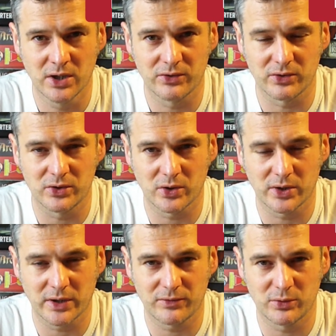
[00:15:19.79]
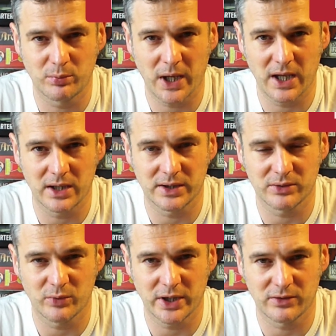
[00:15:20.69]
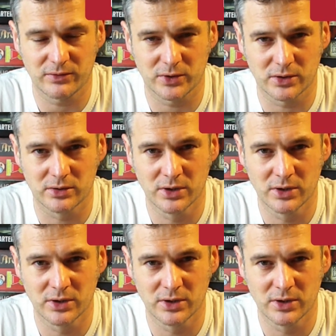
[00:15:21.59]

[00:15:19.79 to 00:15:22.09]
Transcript: so you don't have to pay and then wait for